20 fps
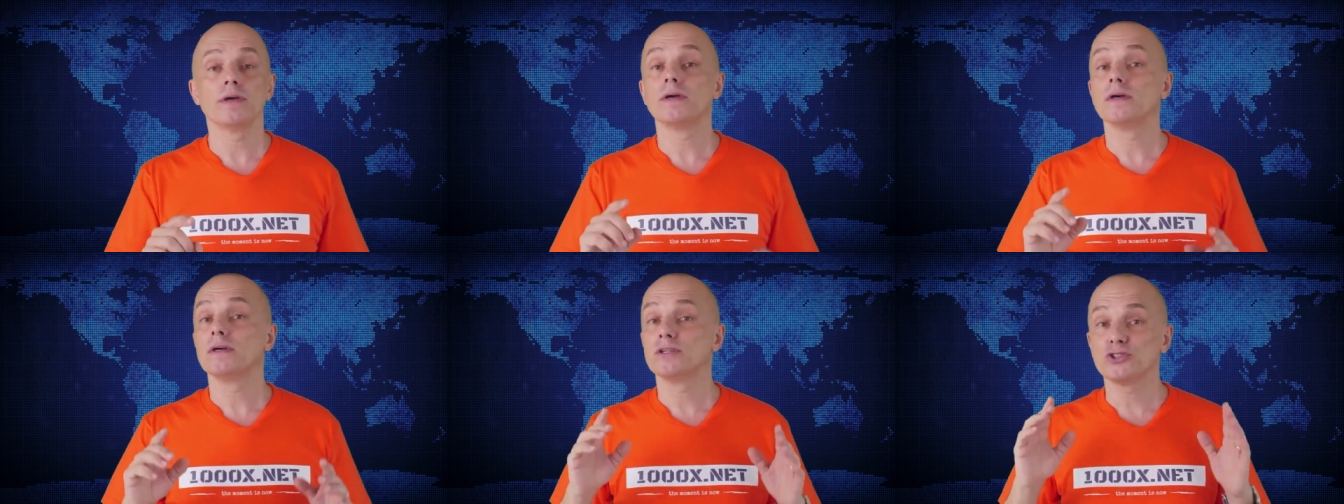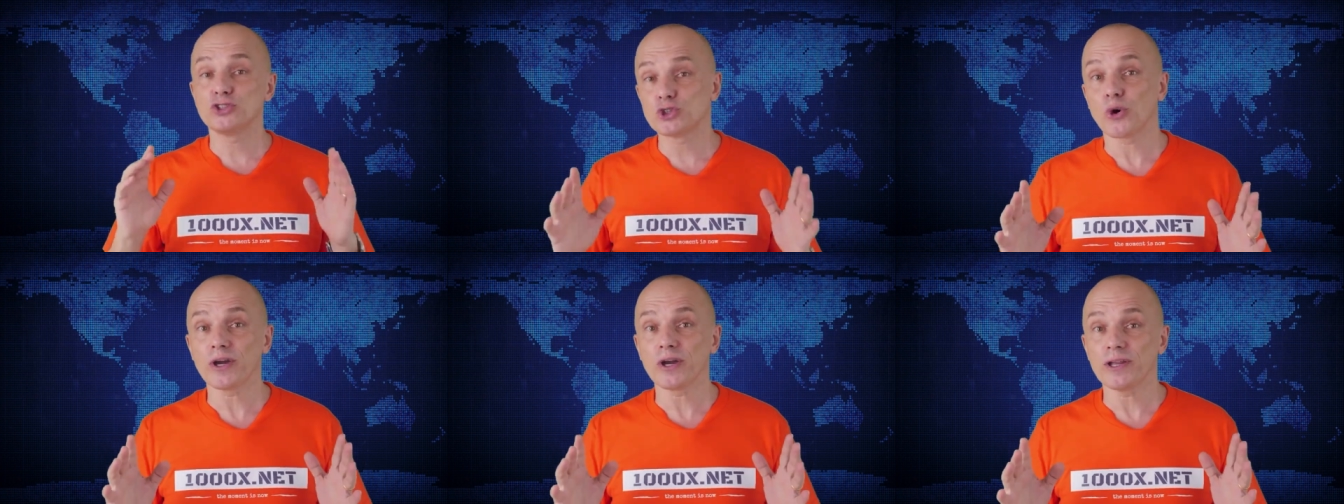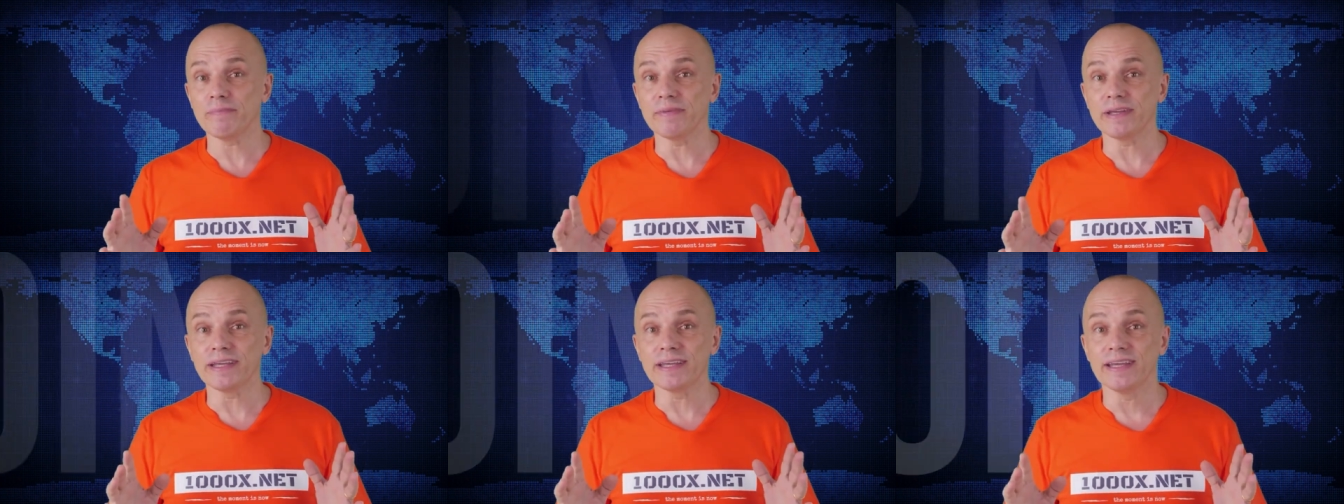Join
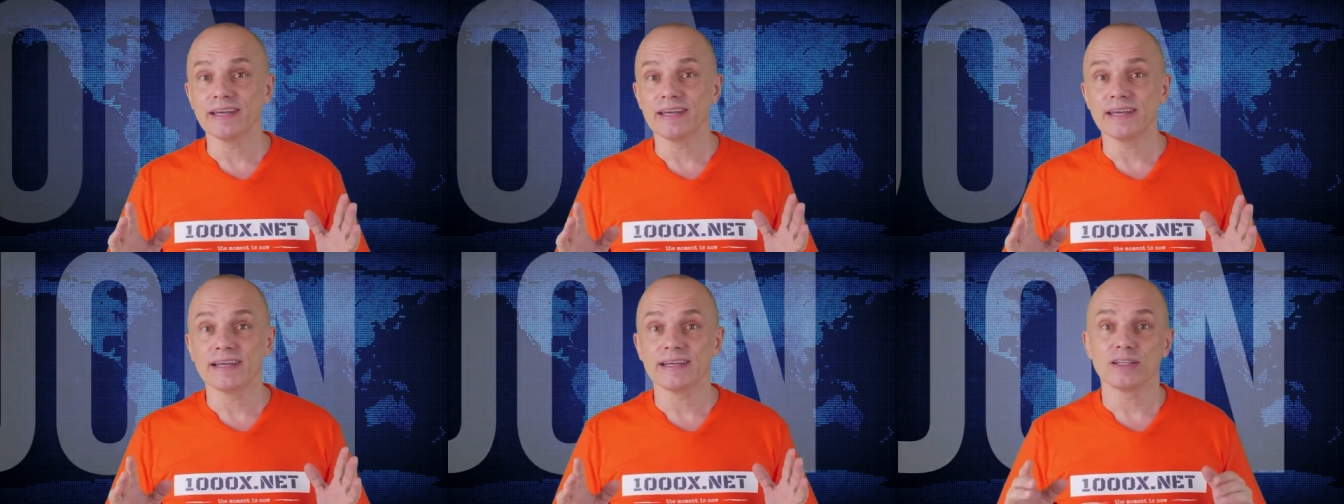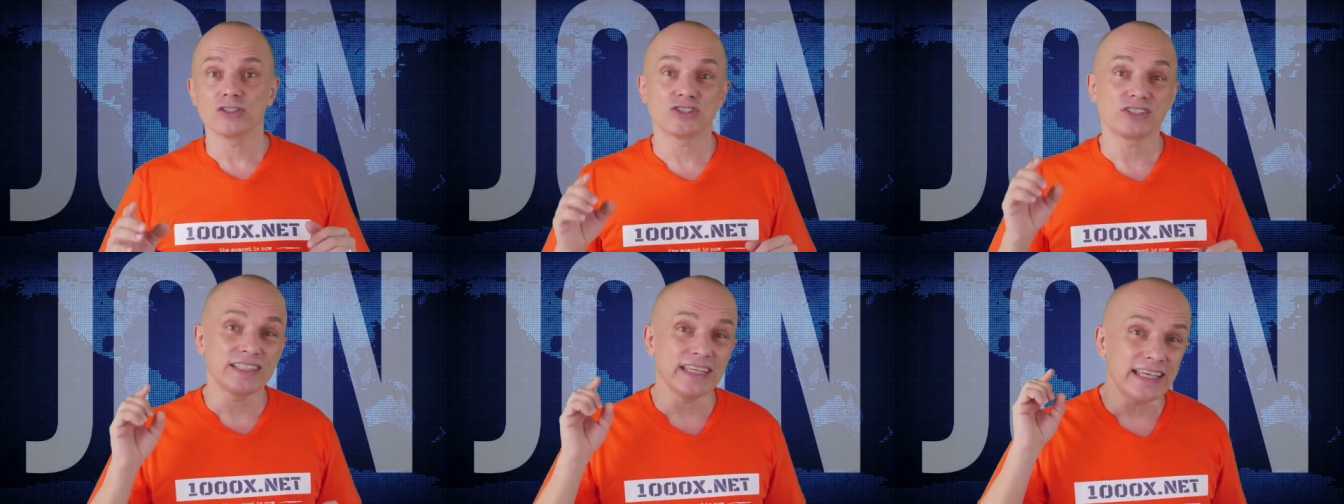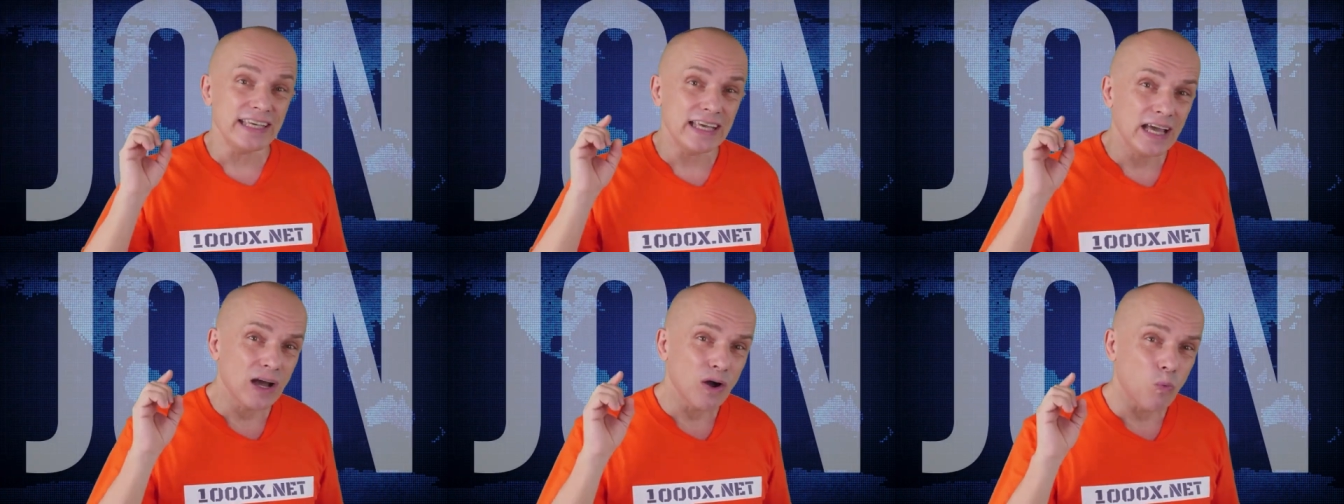me. See
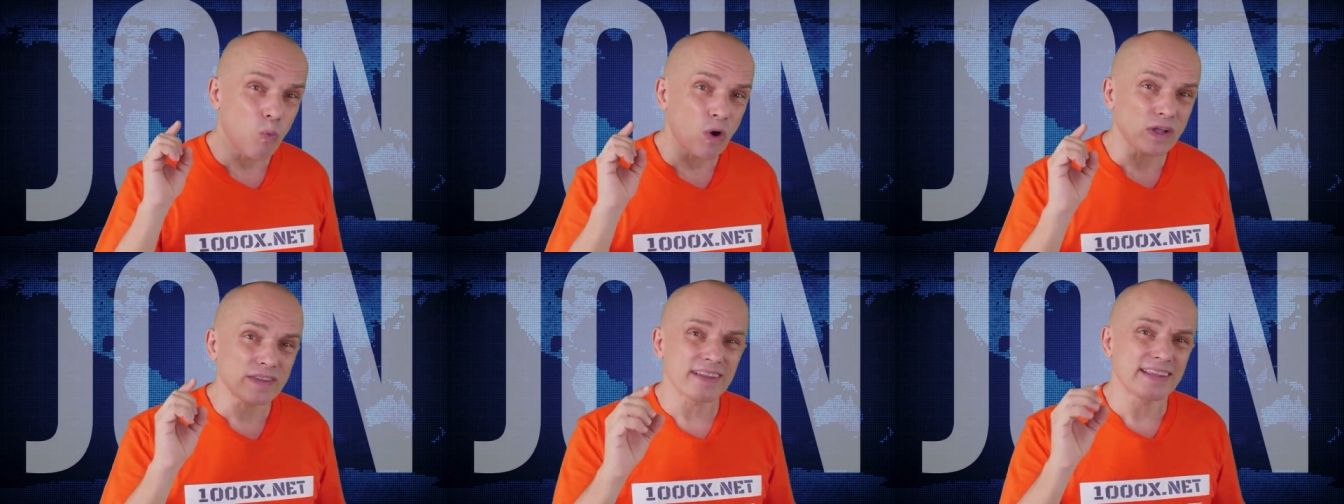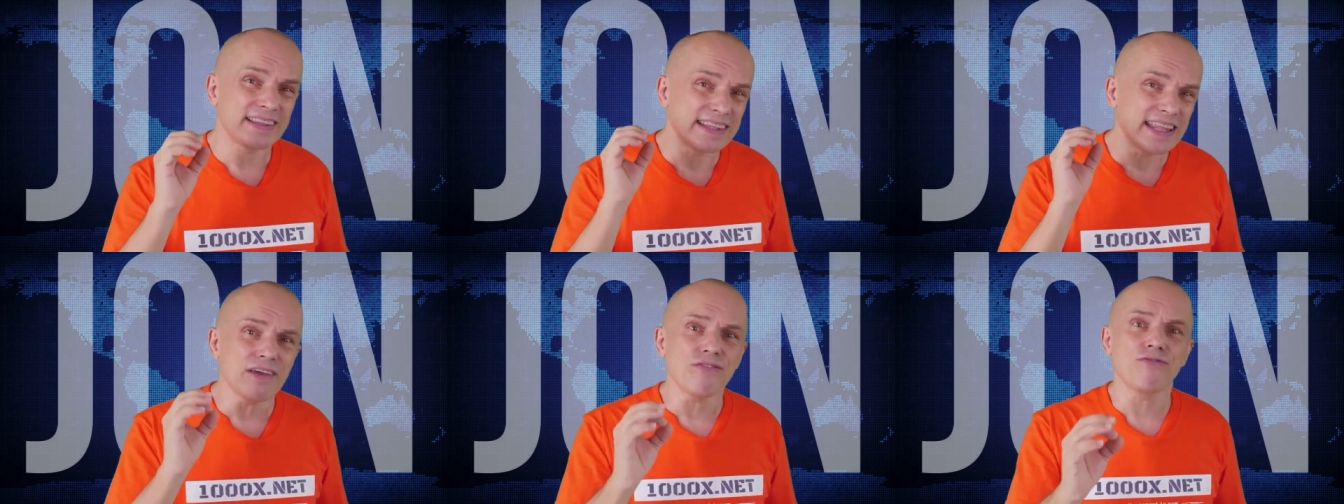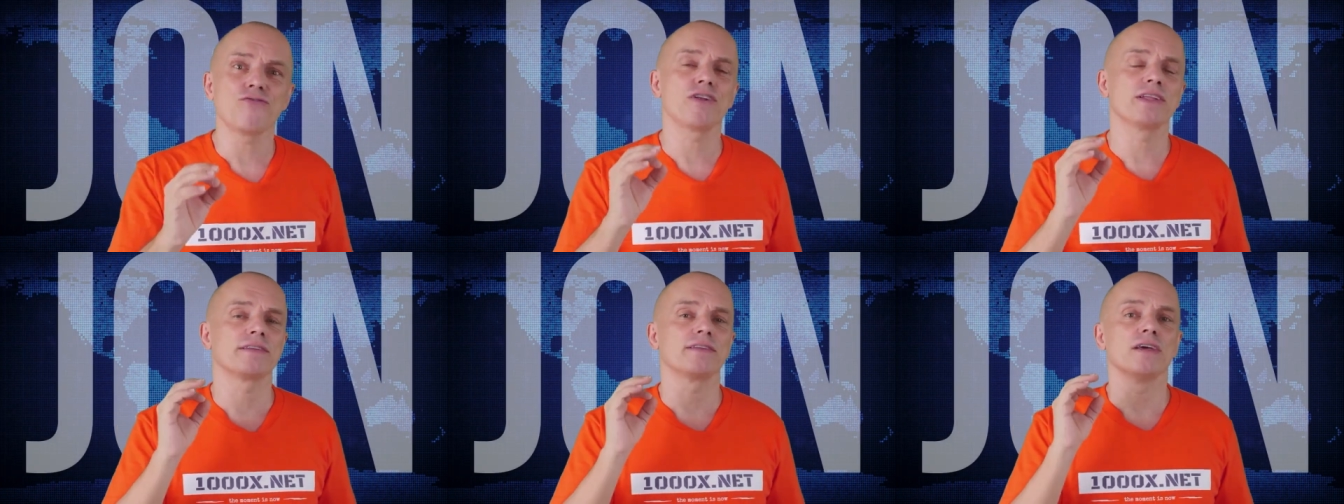what a
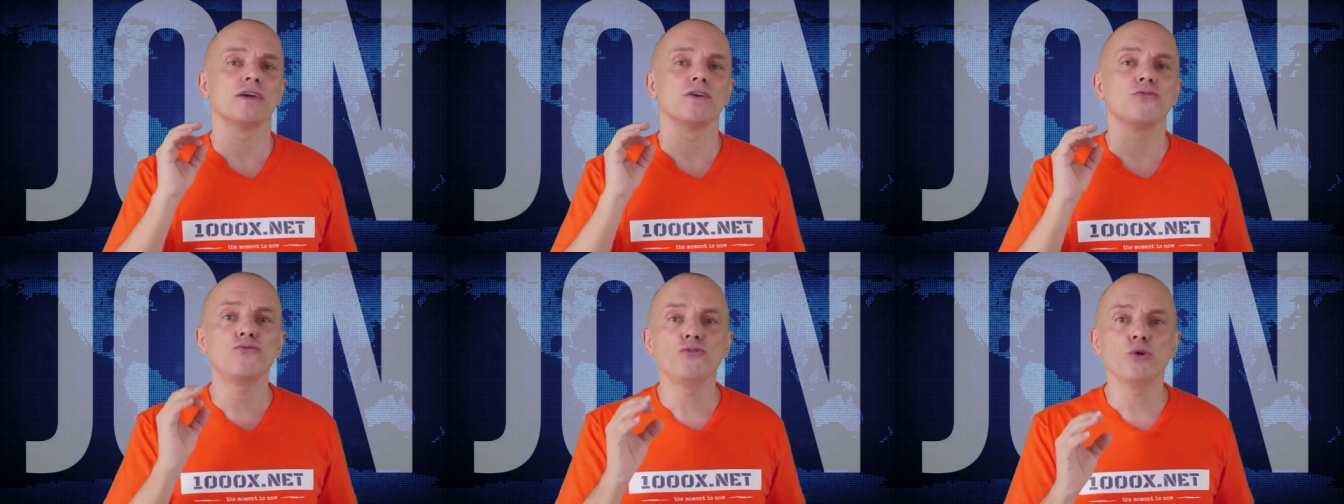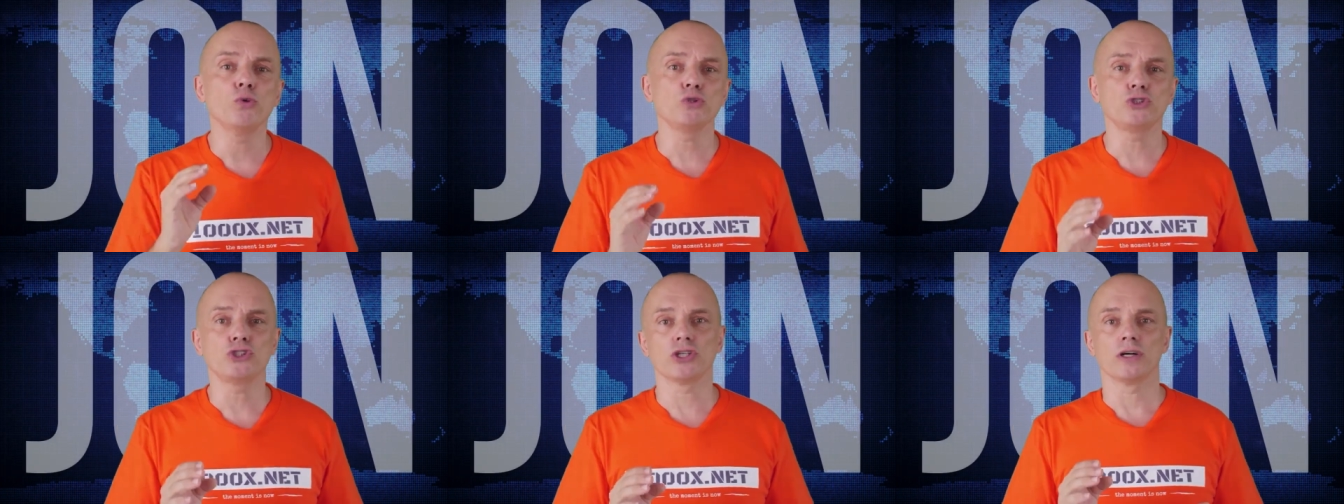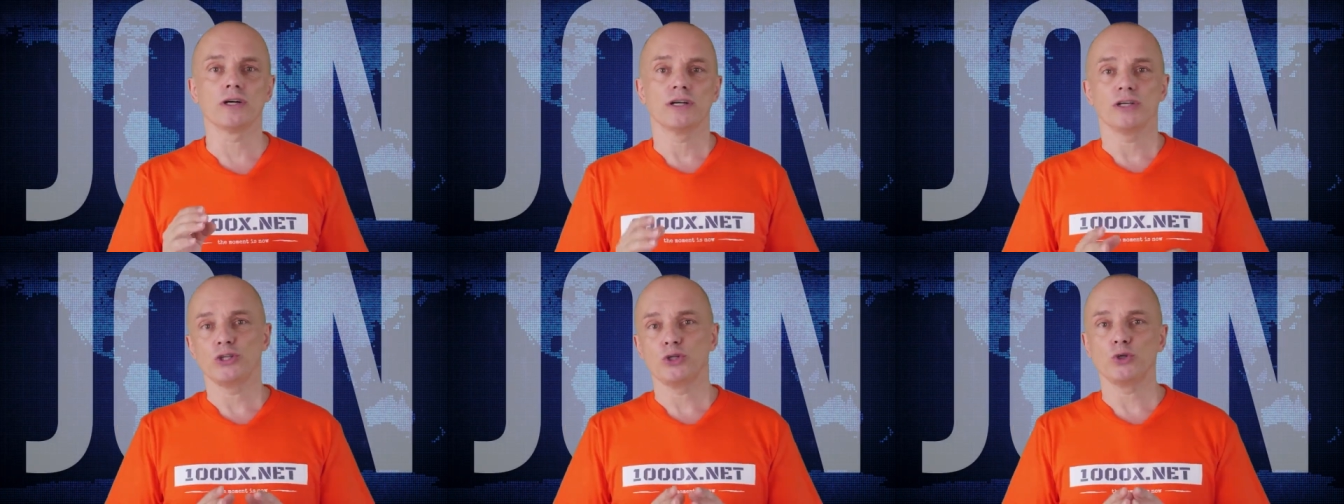different future
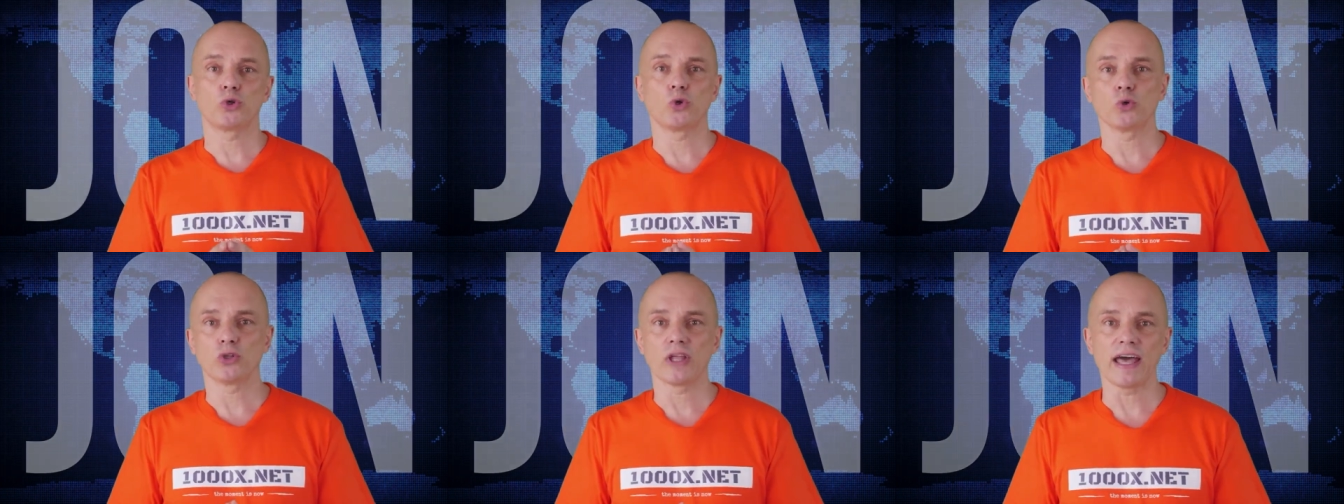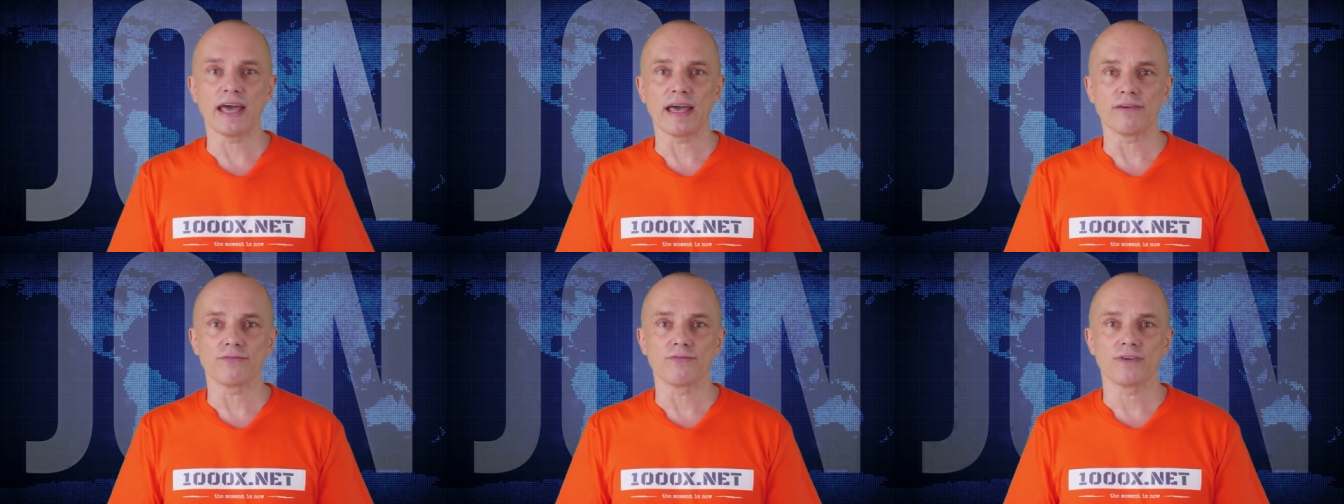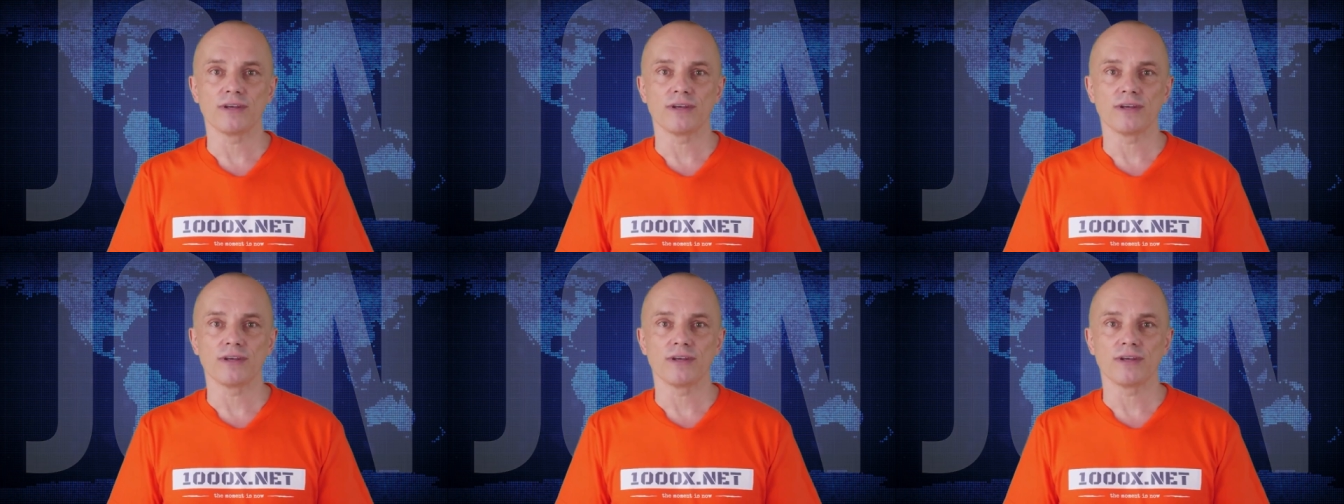you could have